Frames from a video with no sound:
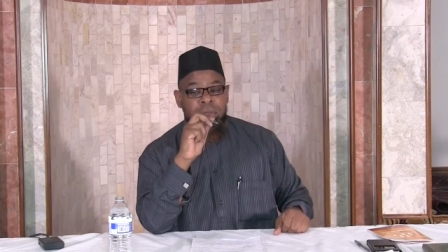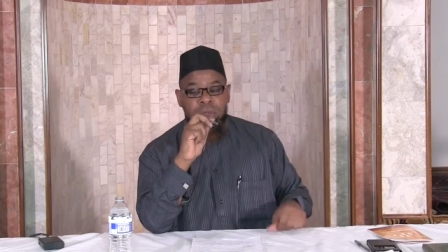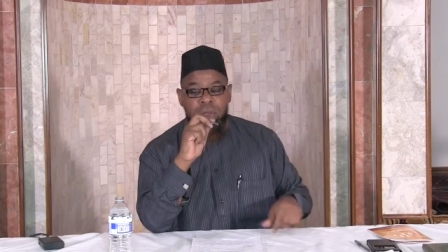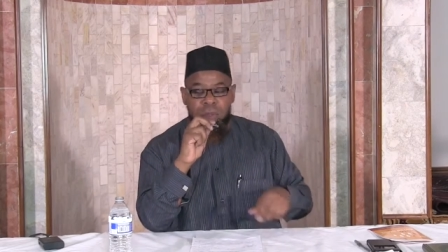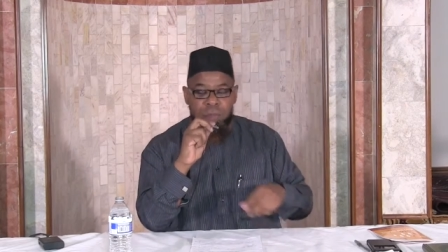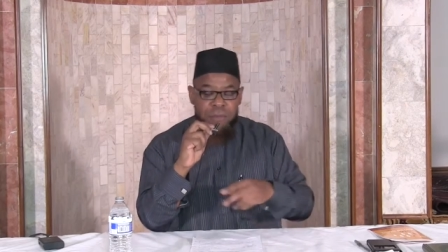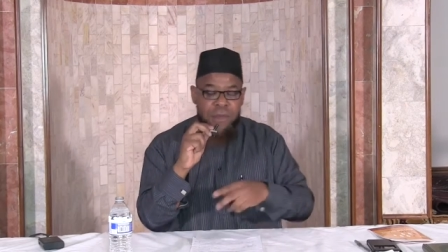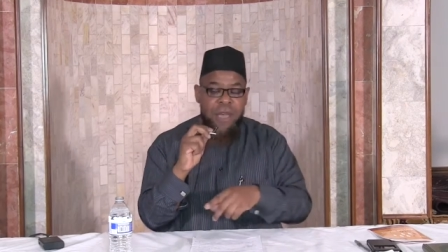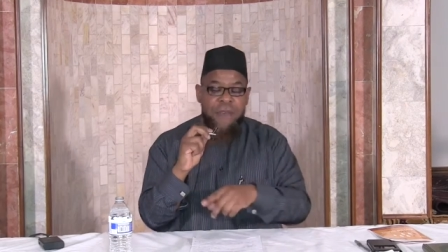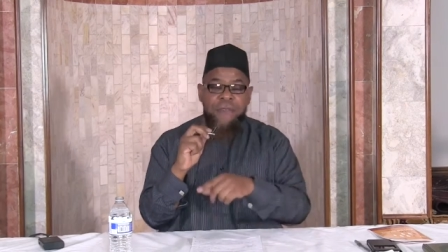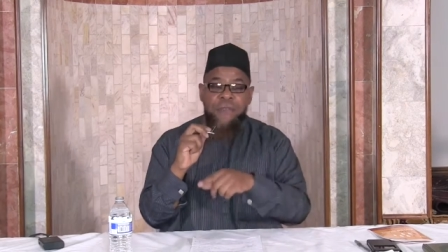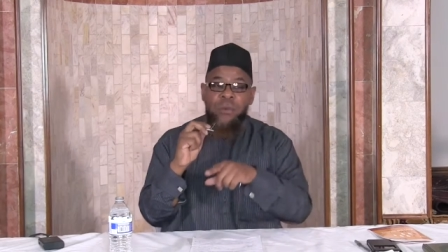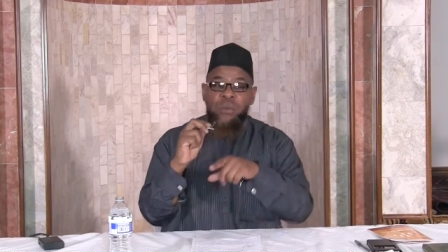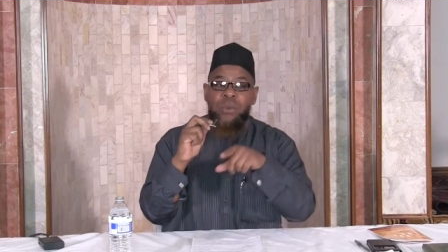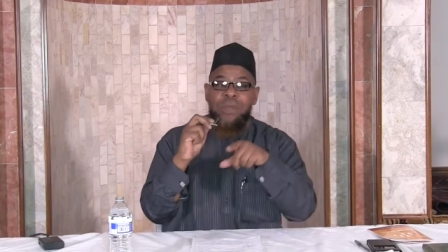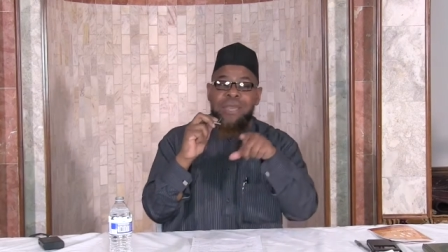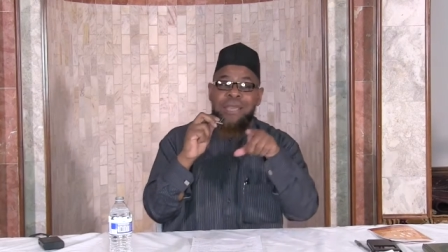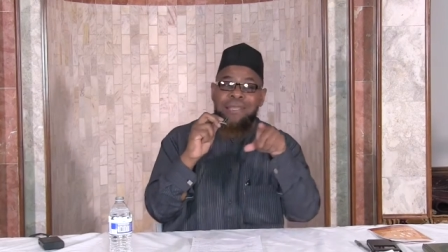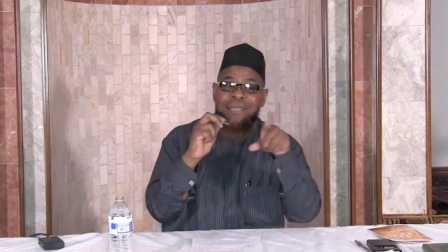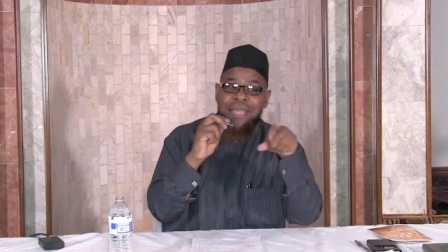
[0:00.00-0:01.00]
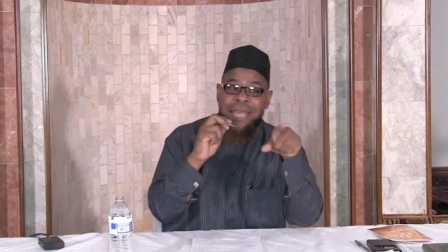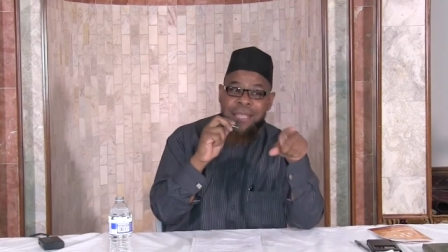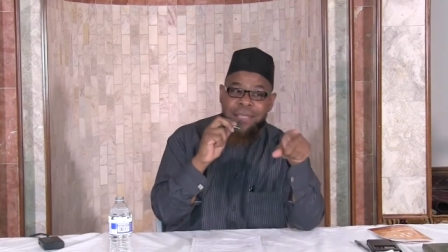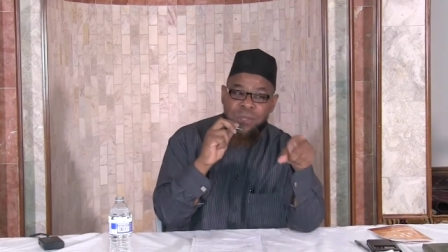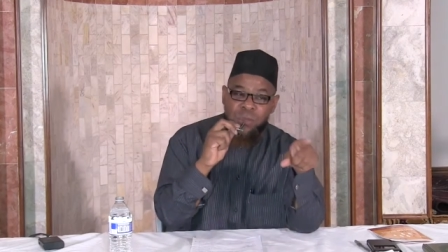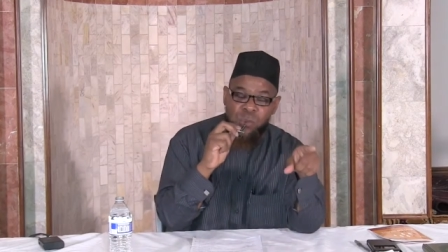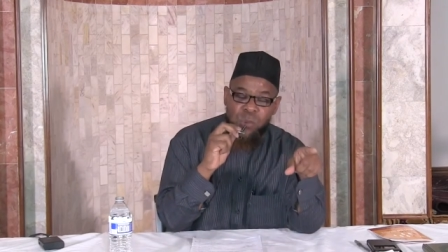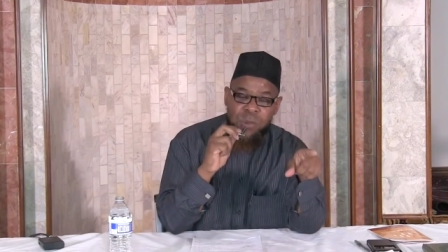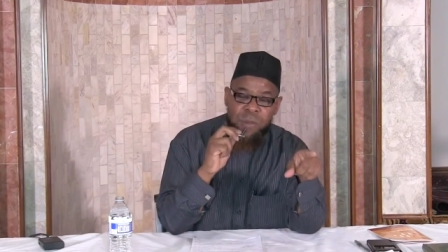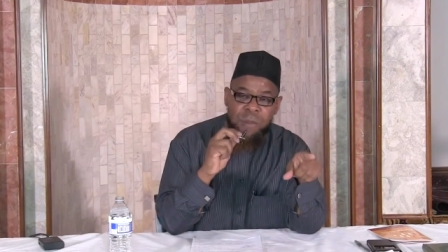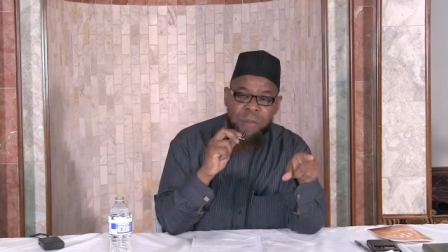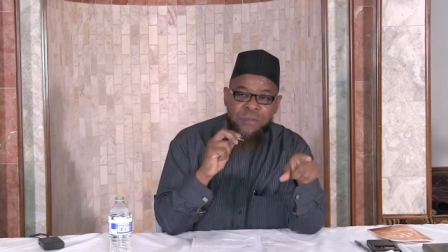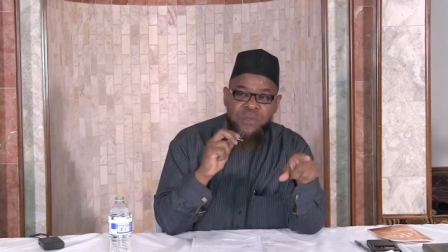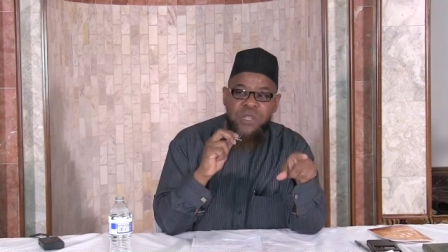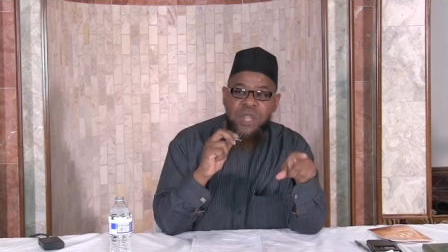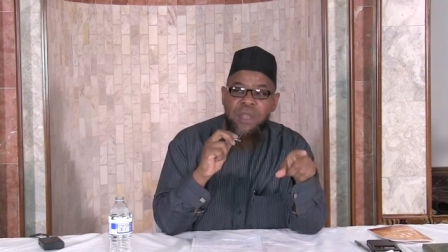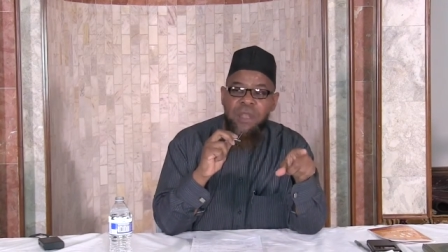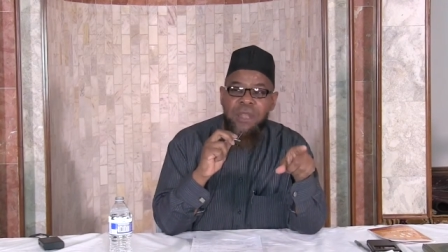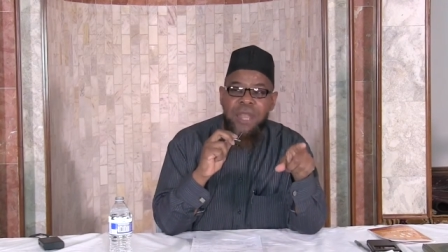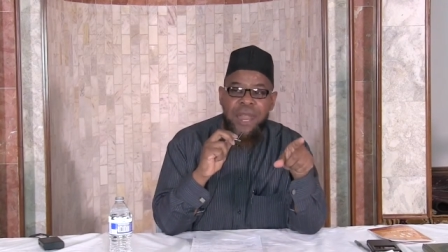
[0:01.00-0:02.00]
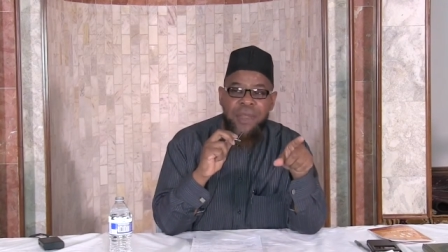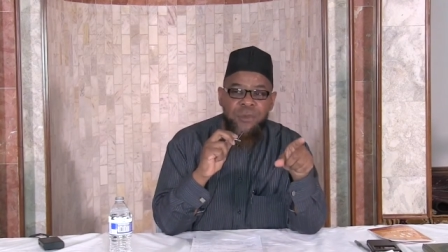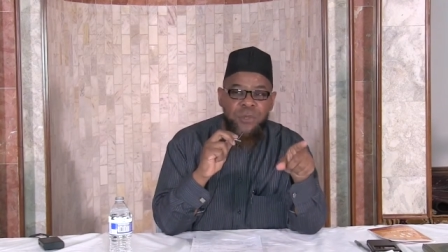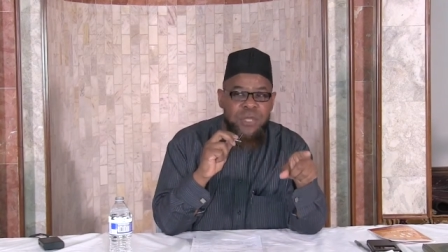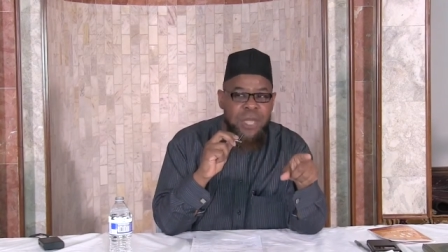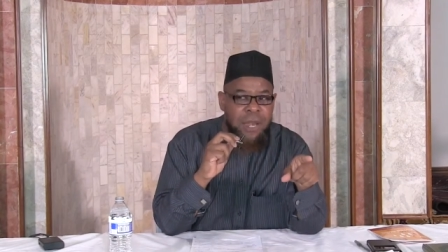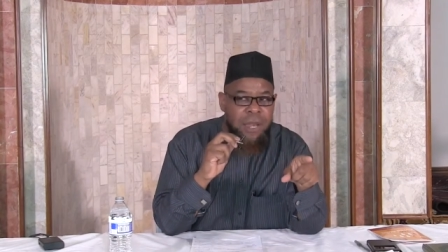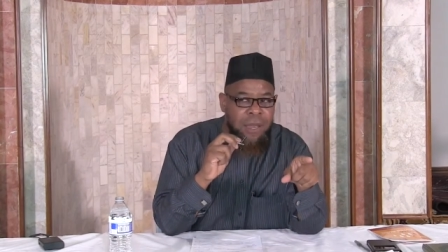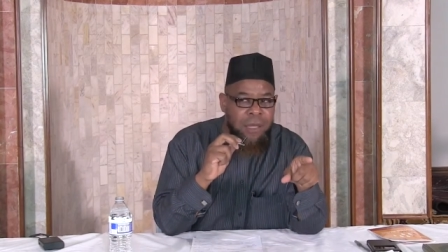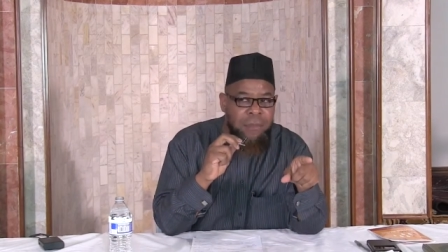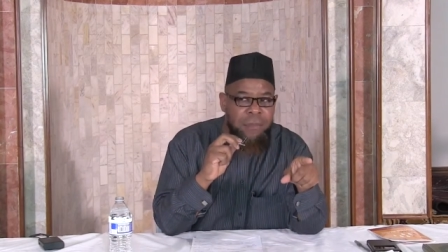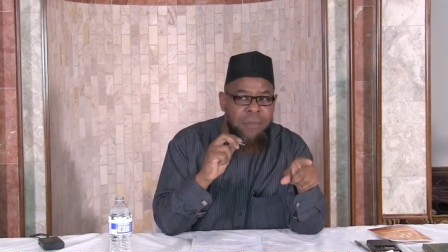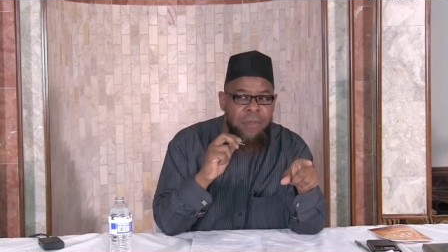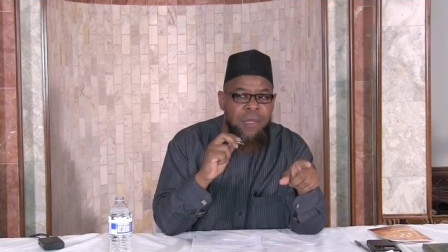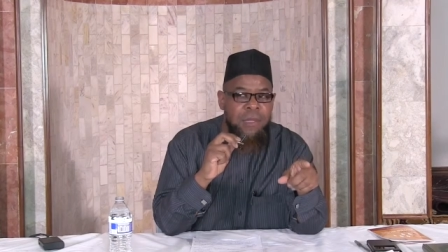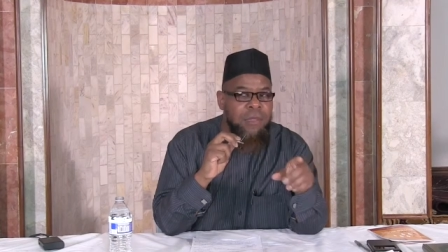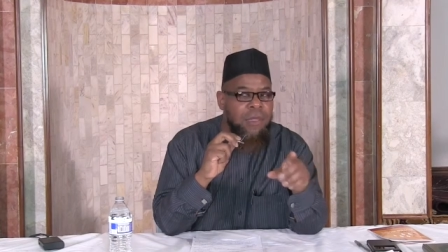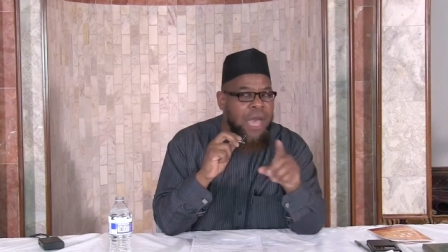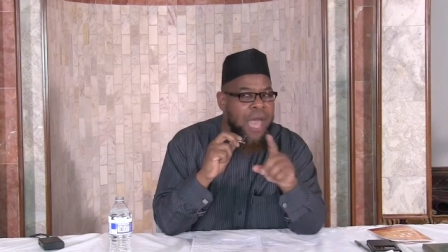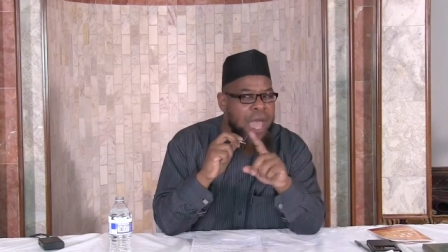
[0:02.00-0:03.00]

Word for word: so the Prophet, when he said to him, Sallallahu Alaihi Wasallam,